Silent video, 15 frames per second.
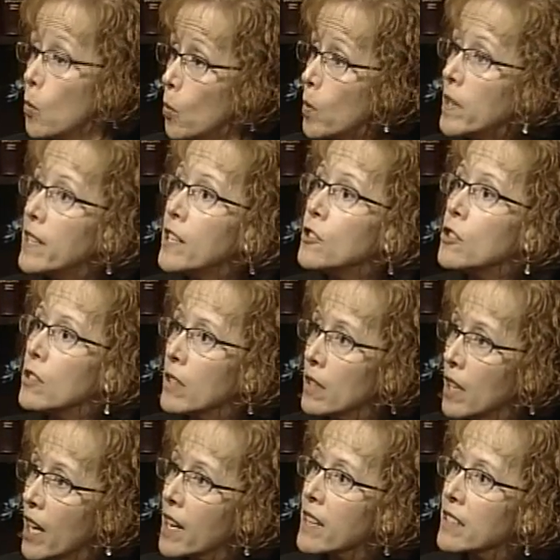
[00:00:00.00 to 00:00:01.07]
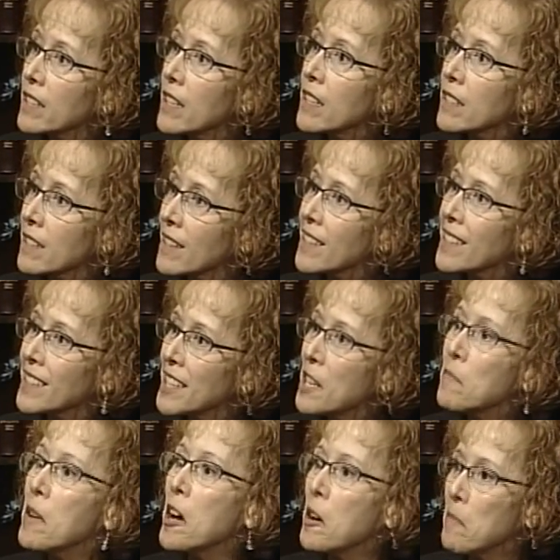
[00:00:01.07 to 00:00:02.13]
"We need you to let us into this
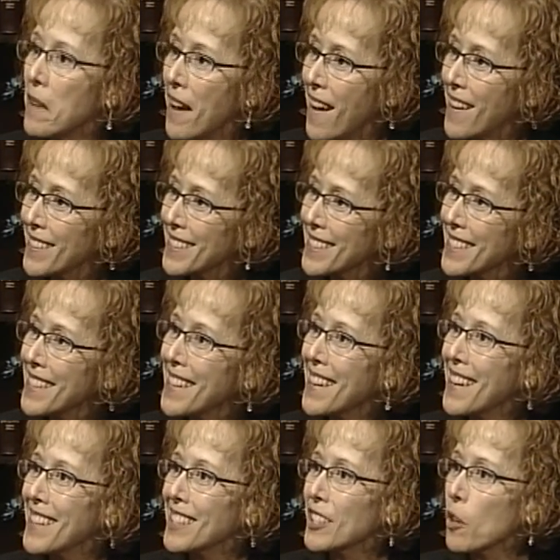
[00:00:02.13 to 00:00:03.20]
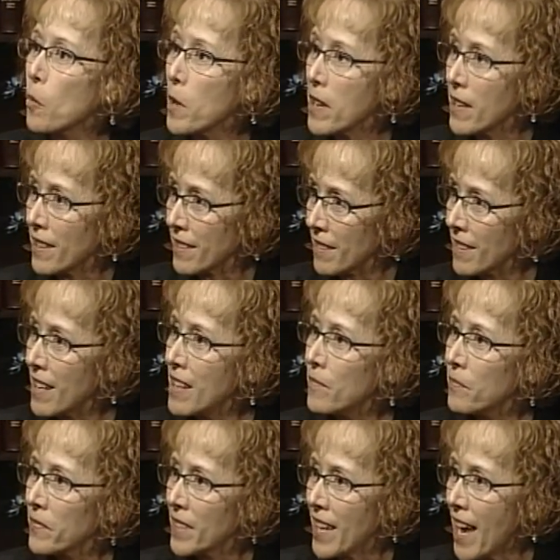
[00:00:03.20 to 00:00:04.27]
email box so we can
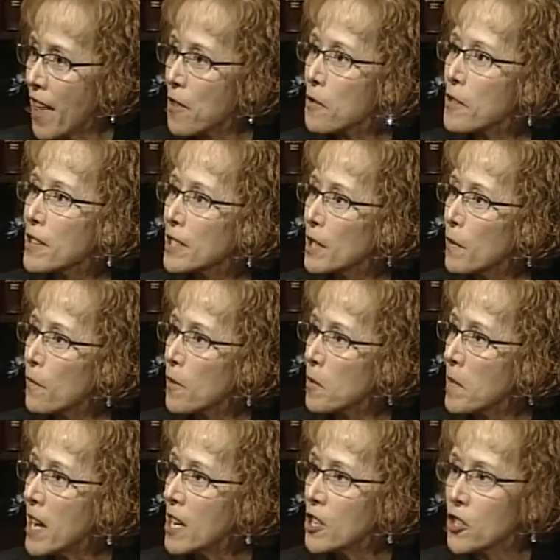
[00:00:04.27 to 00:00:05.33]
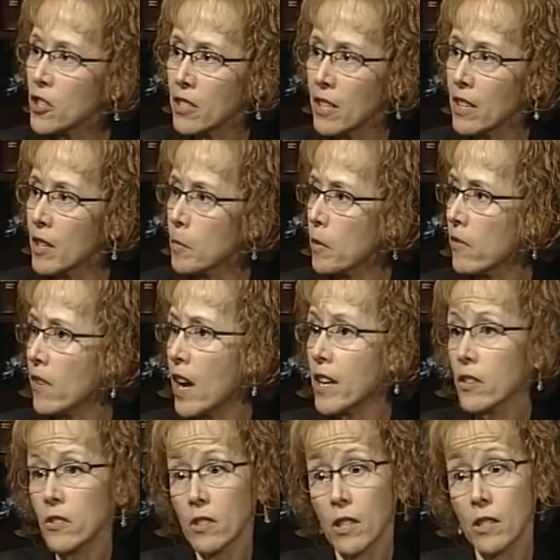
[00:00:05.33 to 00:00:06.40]
gather this information," and the
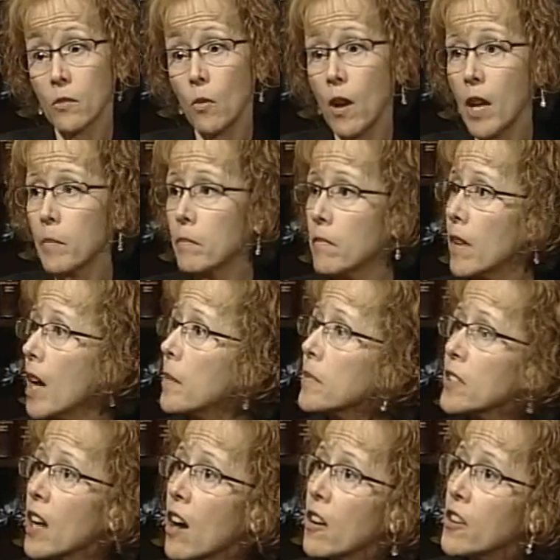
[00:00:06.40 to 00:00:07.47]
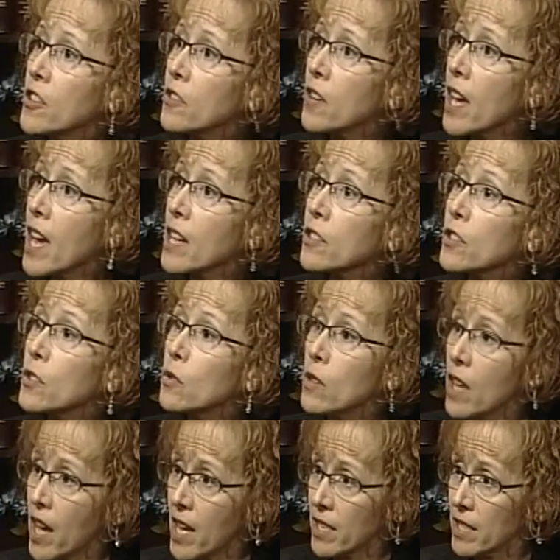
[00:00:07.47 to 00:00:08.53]
provider says, "Well, I'm sorry, you can't do
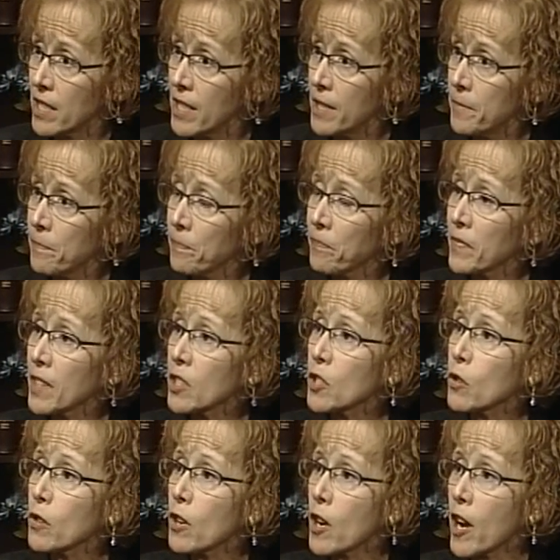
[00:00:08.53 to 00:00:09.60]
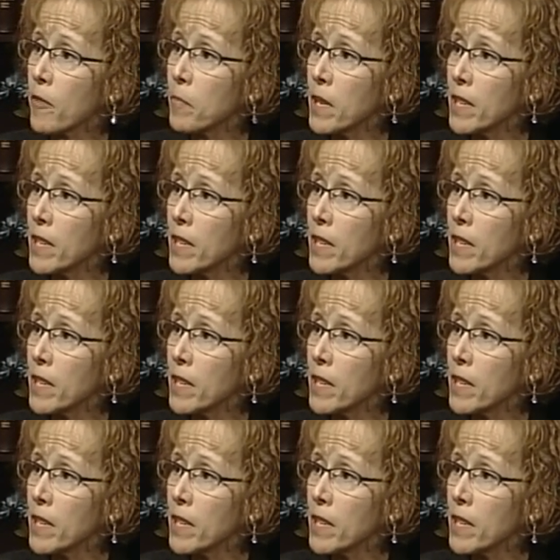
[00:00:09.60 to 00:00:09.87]
that." So there have